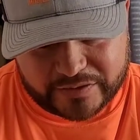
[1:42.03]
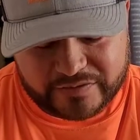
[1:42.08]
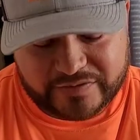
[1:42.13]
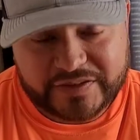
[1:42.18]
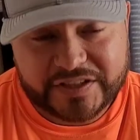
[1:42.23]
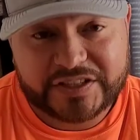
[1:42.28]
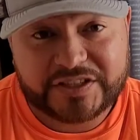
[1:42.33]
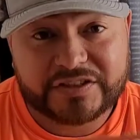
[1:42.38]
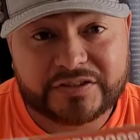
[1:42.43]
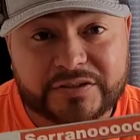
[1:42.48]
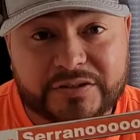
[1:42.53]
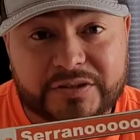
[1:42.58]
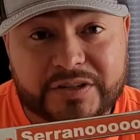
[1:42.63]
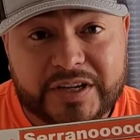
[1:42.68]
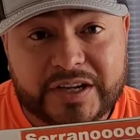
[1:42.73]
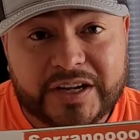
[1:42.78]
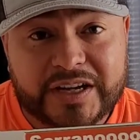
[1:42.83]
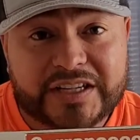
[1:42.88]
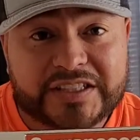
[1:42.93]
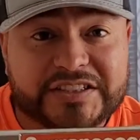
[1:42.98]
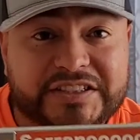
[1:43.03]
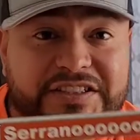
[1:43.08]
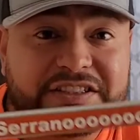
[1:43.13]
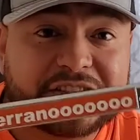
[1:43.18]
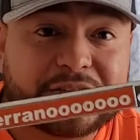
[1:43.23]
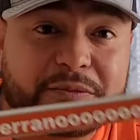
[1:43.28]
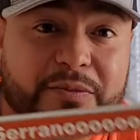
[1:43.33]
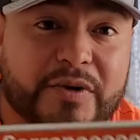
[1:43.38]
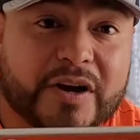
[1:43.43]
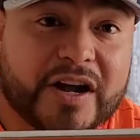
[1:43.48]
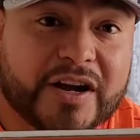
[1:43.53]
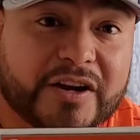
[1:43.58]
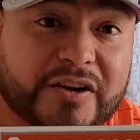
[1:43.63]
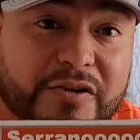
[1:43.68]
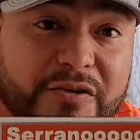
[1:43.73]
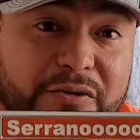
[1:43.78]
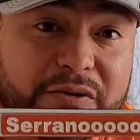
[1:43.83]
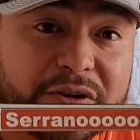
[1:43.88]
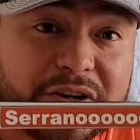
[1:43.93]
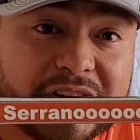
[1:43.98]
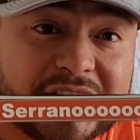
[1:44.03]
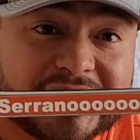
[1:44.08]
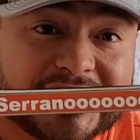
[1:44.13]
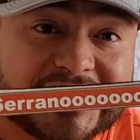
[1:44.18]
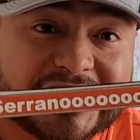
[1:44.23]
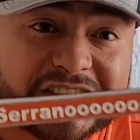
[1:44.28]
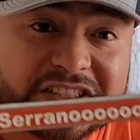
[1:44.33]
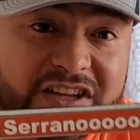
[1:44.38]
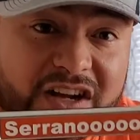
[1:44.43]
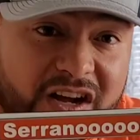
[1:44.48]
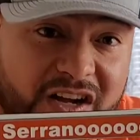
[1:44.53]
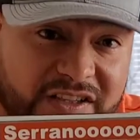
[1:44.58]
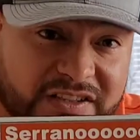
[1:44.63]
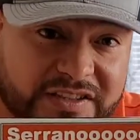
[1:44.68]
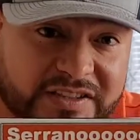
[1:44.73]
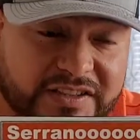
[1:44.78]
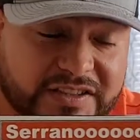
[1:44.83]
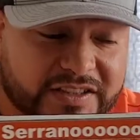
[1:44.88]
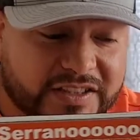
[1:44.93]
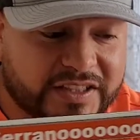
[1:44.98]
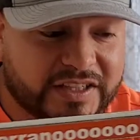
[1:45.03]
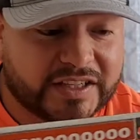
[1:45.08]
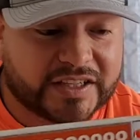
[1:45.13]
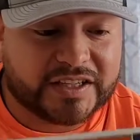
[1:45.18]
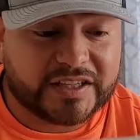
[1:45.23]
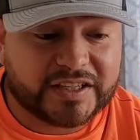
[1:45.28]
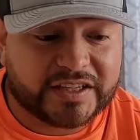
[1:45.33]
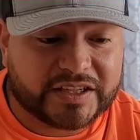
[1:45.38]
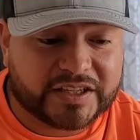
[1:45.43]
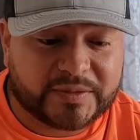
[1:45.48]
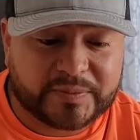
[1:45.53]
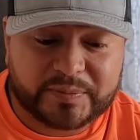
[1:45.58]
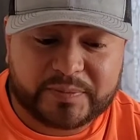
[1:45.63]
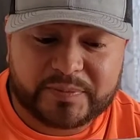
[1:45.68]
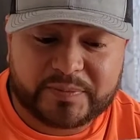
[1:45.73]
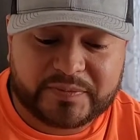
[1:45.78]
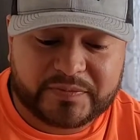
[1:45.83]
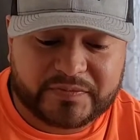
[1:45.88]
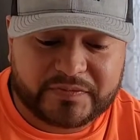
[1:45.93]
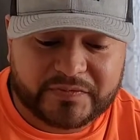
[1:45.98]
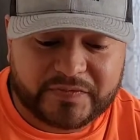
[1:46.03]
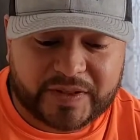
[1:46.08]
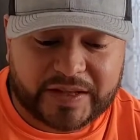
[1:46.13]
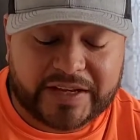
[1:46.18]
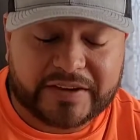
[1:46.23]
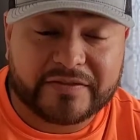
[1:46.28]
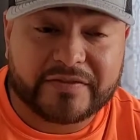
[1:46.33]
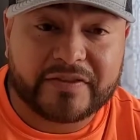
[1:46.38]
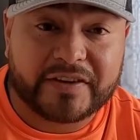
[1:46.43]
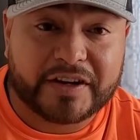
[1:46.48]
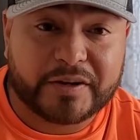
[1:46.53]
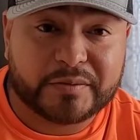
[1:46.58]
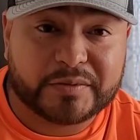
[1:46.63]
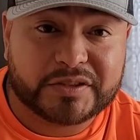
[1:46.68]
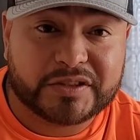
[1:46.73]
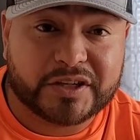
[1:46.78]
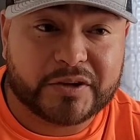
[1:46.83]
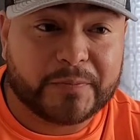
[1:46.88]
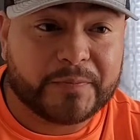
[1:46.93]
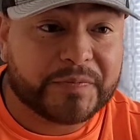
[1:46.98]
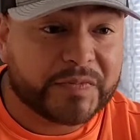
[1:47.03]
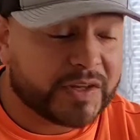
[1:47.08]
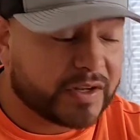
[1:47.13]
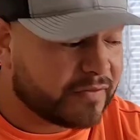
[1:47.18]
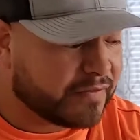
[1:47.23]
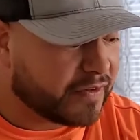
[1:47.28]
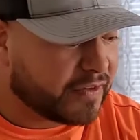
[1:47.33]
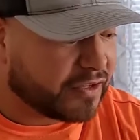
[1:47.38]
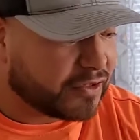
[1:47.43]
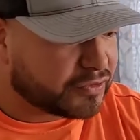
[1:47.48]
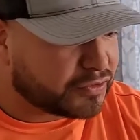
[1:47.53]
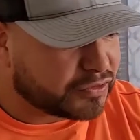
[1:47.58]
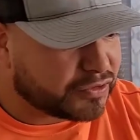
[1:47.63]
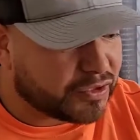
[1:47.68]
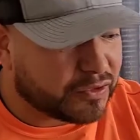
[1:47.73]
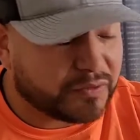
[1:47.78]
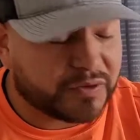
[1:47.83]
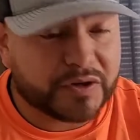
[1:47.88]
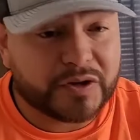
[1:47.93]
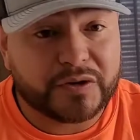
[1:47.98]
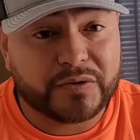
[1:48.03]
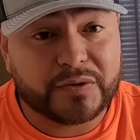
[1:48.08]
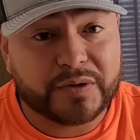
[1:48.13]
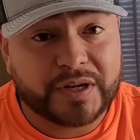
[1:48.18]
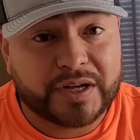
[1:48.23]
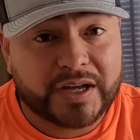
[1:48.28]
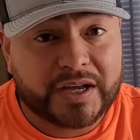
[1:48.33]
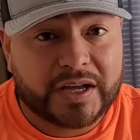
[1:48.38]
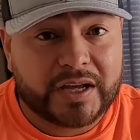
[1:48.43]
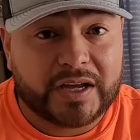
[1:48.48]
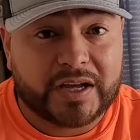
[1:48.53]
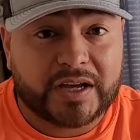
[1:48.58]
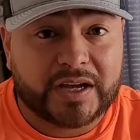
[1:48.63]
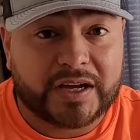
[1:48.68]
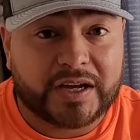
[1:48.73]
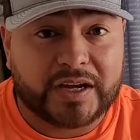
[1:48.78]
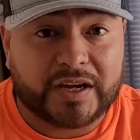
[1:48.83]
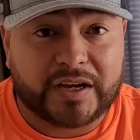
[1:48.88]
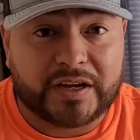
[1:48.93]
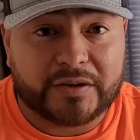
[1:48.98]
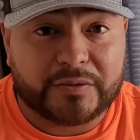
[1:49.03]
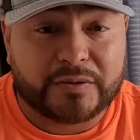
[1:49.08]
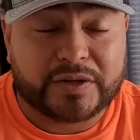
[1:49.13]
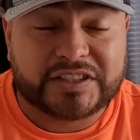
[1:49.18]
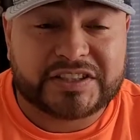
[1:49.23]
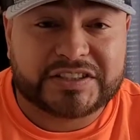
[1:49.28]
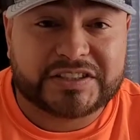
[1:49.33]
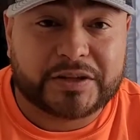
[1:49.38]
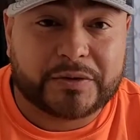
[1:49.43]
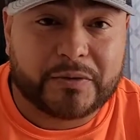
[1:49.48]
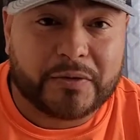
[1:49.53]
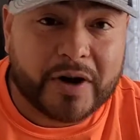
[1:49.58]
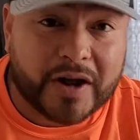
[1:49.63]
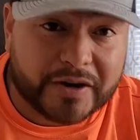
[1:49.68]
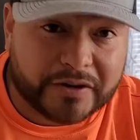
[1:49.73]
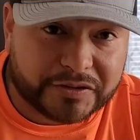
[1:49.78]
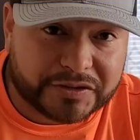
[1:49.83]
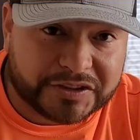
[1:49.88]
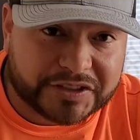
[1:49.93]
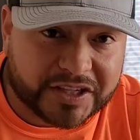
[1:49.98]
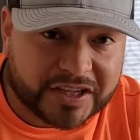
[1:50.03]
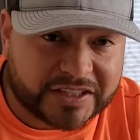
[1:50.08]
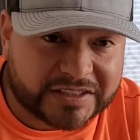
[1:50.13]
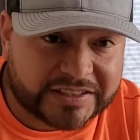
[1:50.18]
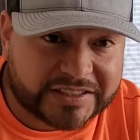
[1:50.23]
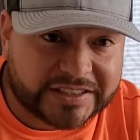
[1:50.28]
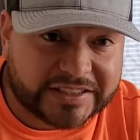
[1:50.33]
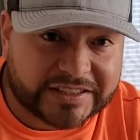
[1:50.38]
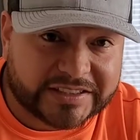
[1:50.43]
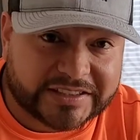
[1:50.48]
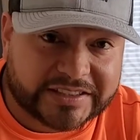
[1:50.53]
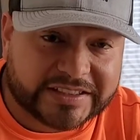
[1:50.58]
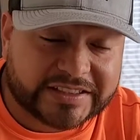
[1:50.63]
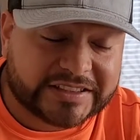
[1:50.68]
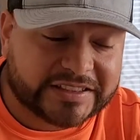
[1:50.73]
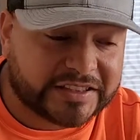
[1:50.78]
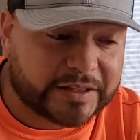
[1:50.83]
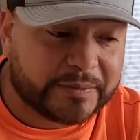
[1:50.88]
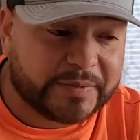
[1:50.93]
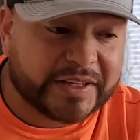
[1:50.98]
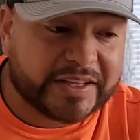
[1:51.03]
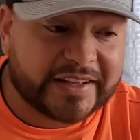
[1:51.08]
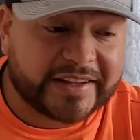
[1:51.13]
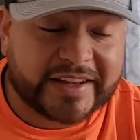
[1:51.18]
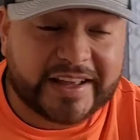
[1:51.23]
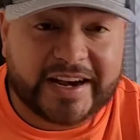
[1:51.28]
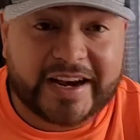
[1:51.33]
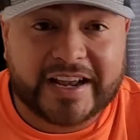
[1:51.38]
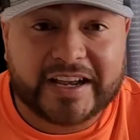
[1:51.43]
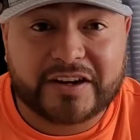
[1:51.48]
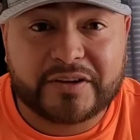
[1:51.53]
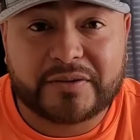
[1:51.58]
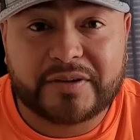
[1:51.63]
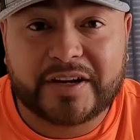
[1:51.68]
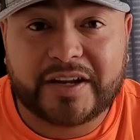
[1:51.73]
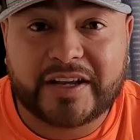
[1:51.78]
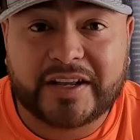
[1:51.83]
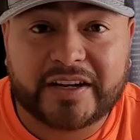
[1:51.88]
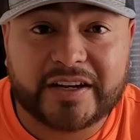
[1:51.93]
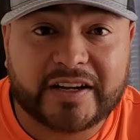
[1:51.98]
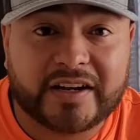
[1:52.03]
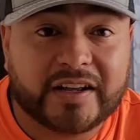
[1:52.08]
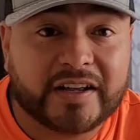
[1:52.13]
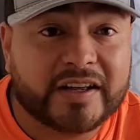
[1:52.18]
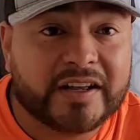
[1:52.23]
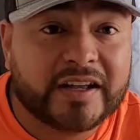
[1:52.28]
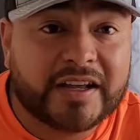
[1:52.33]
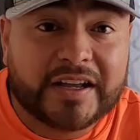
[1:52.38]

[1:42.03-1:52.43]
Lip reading: official serrano sauce plate frame. So for those who don't know what serrano sauce is, it's something that I created.